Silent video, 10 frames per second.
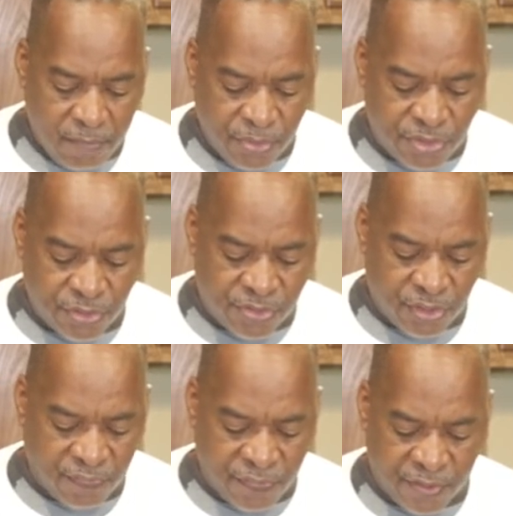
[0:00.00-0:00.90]
put
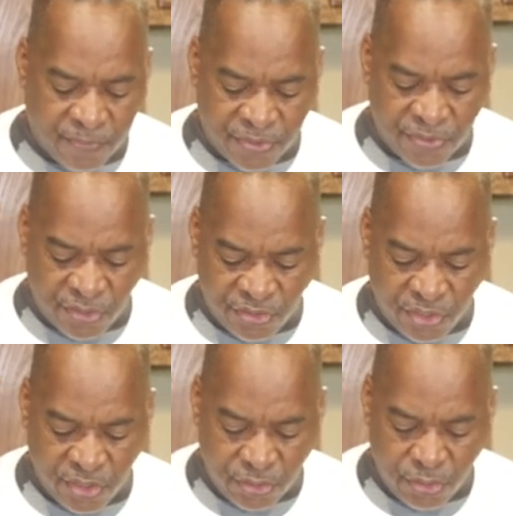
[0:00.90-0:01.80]
yourself in a
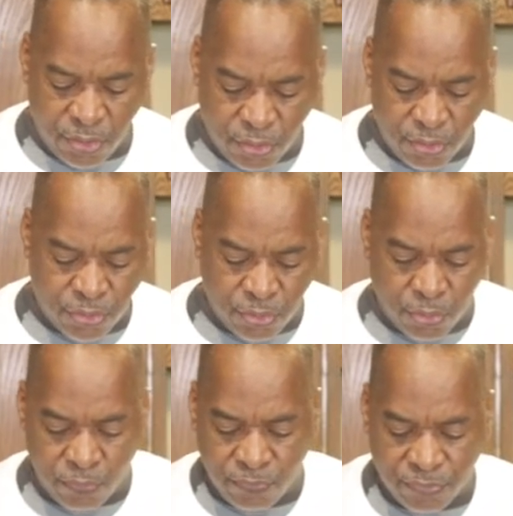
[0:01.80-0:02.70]
position
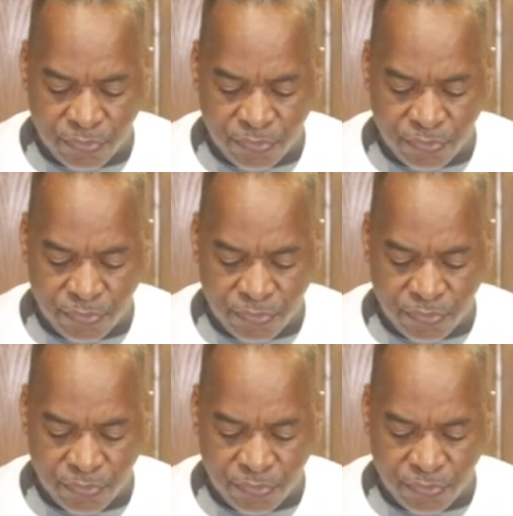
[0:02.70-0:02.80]
to